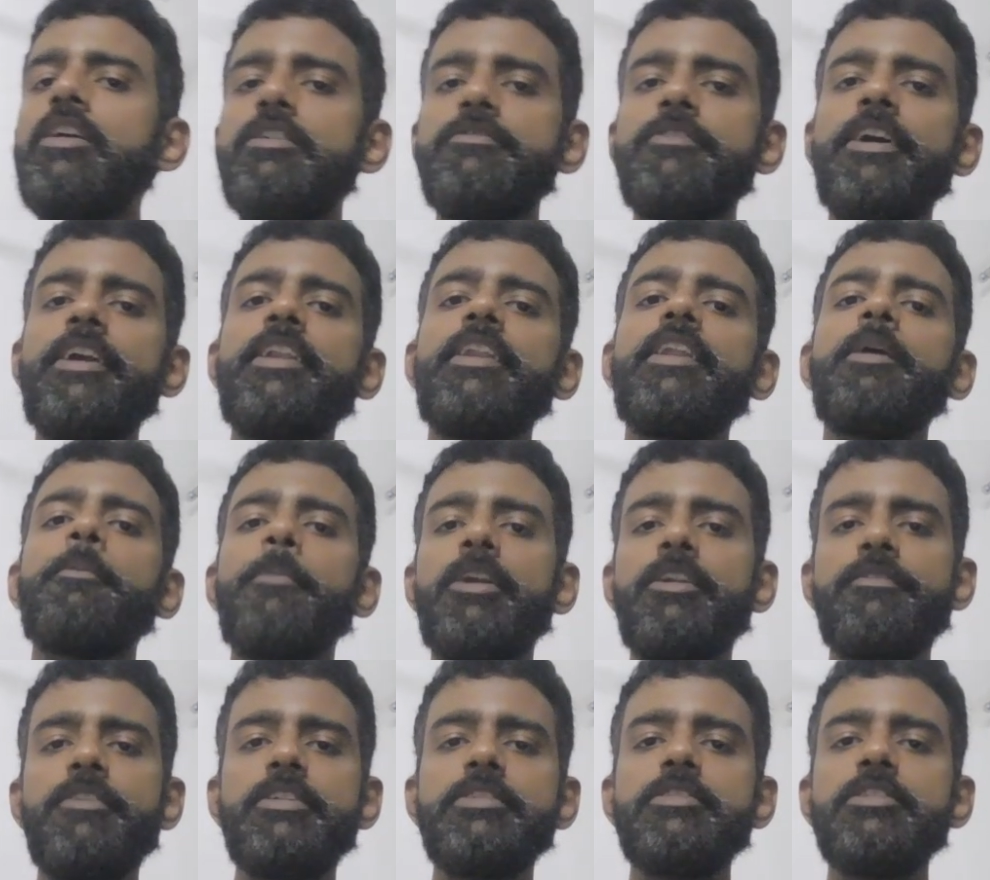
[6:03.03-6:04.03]
file name. But
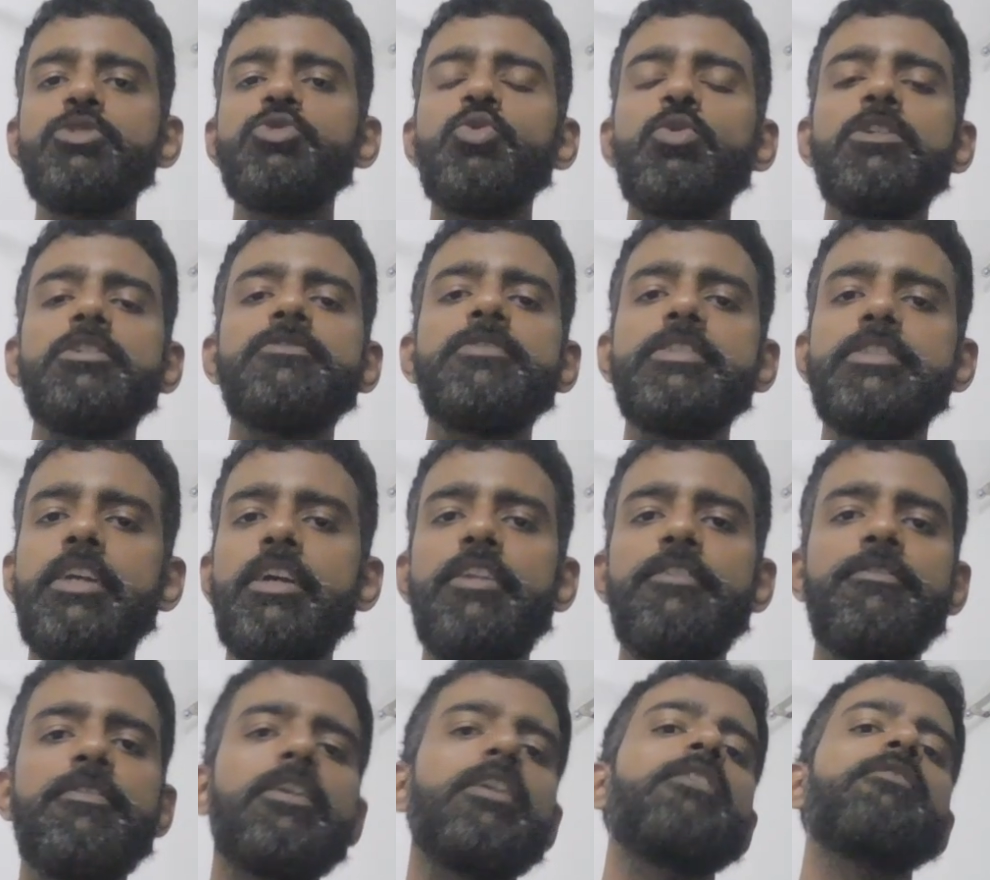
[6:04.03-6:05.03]
if it is a source physical
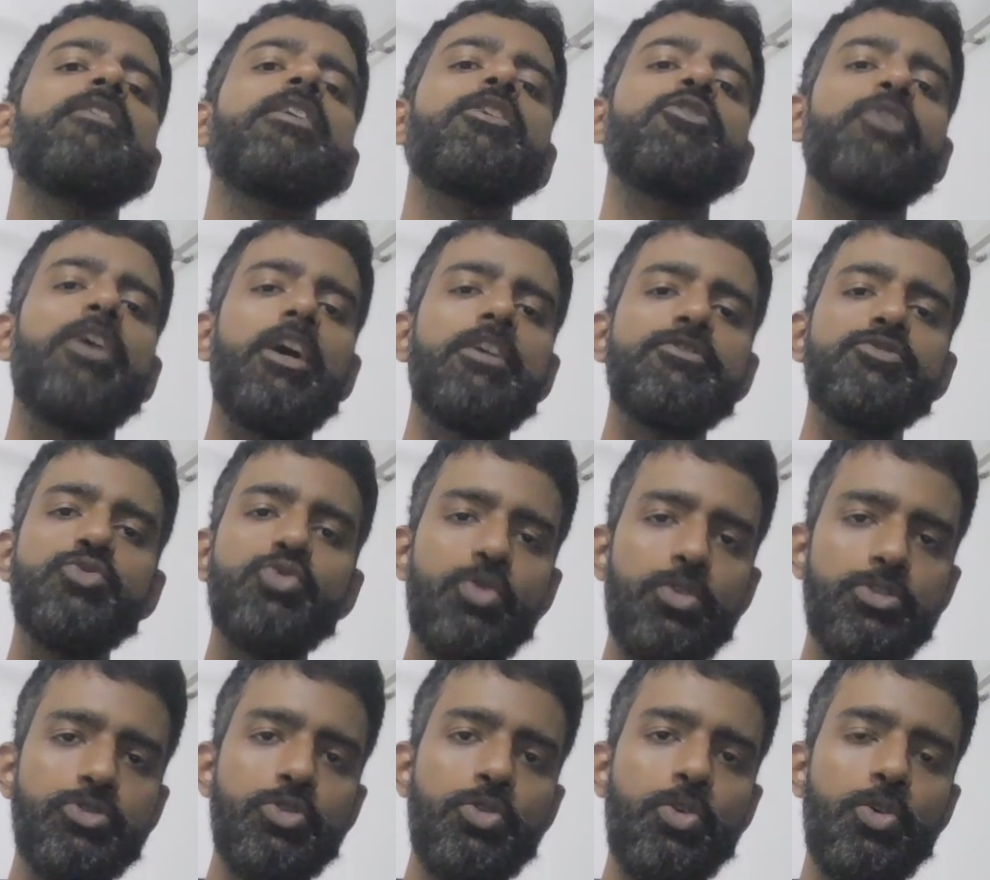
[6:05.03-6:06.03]
file where you have
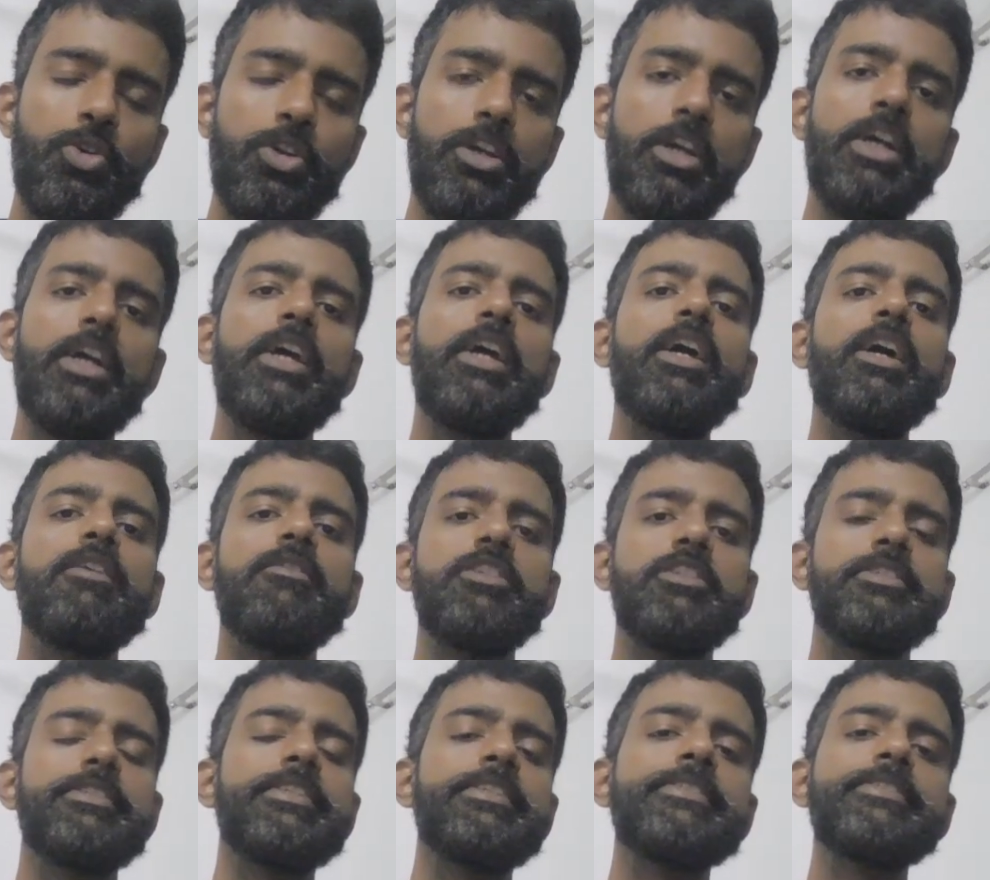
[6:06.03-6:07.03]
source code,
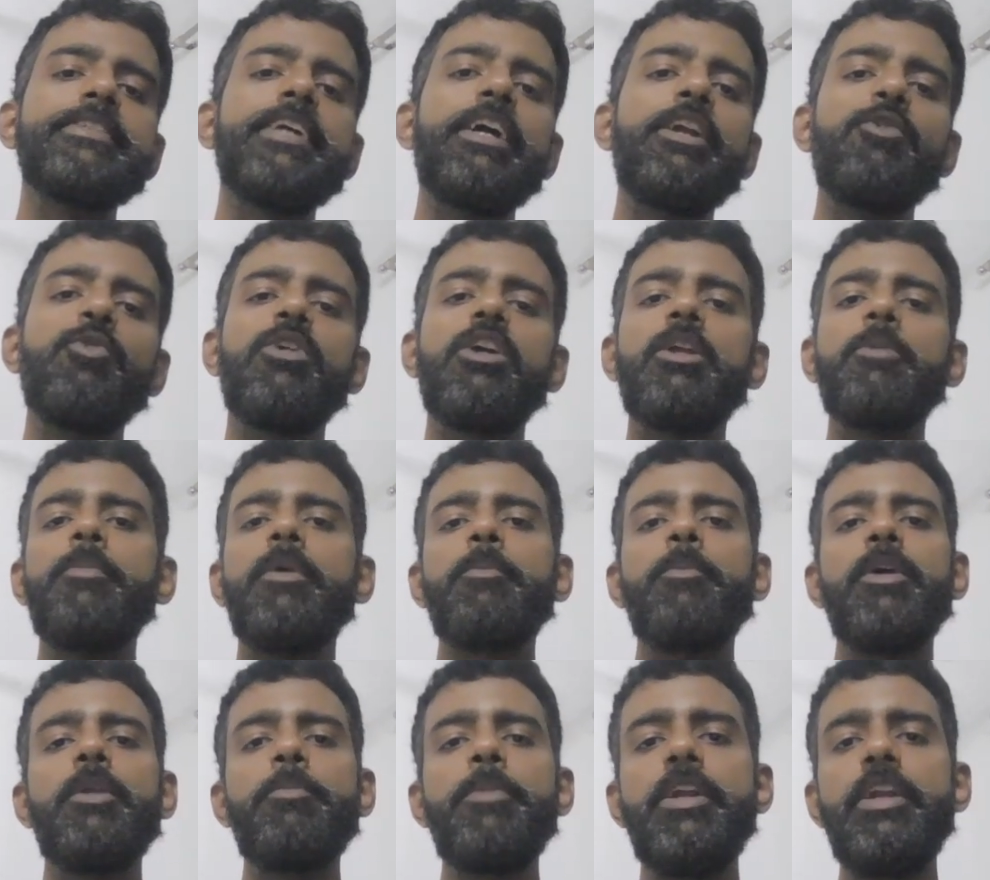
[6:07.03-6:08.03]
which is inside work
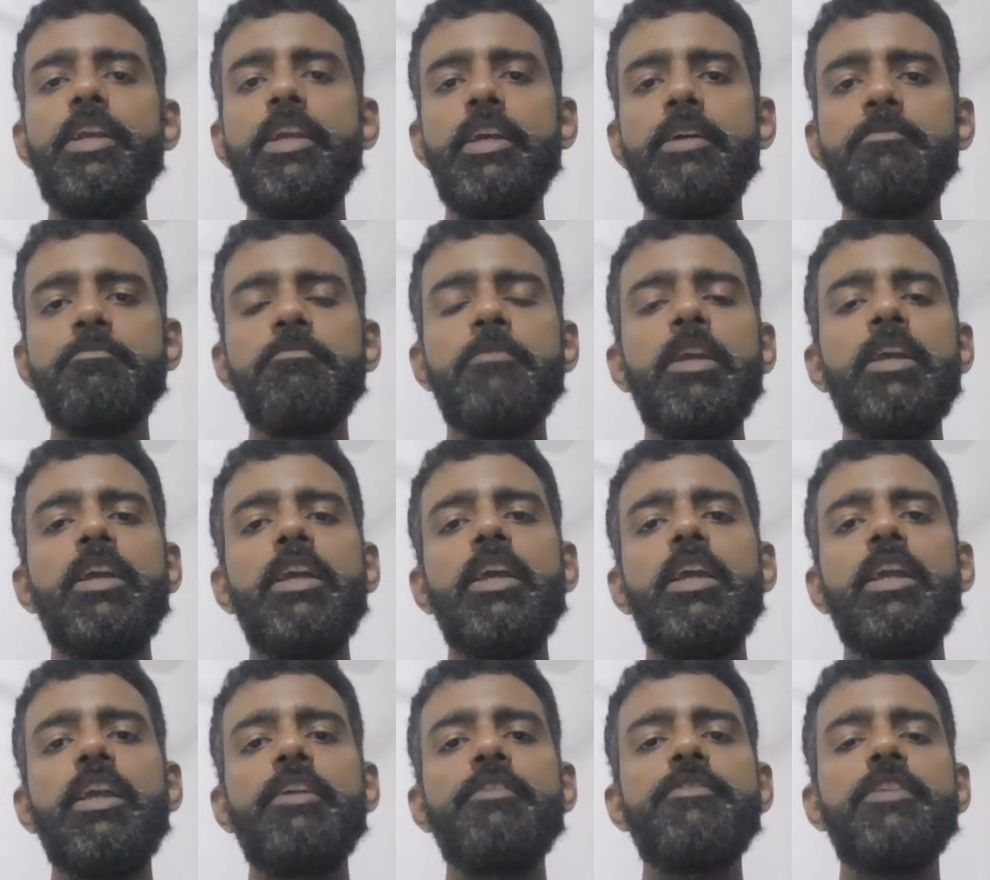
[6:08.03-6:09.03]
member PDM,
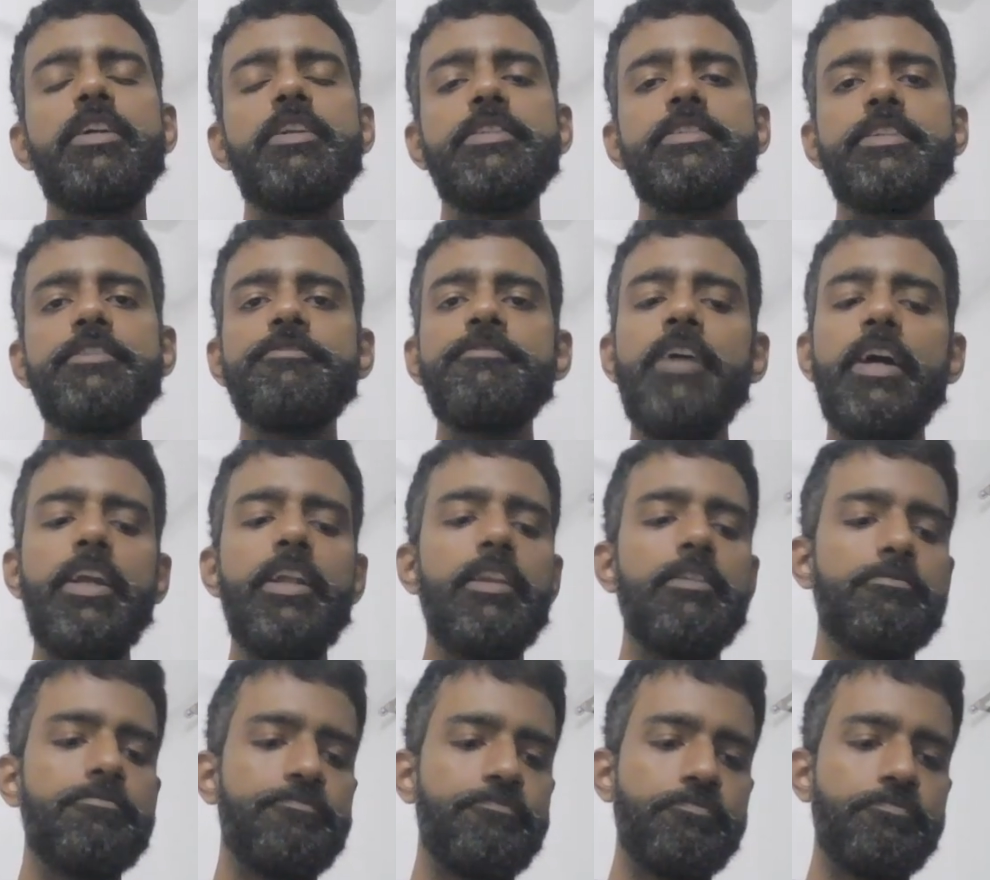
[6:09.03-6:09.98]
if there is a file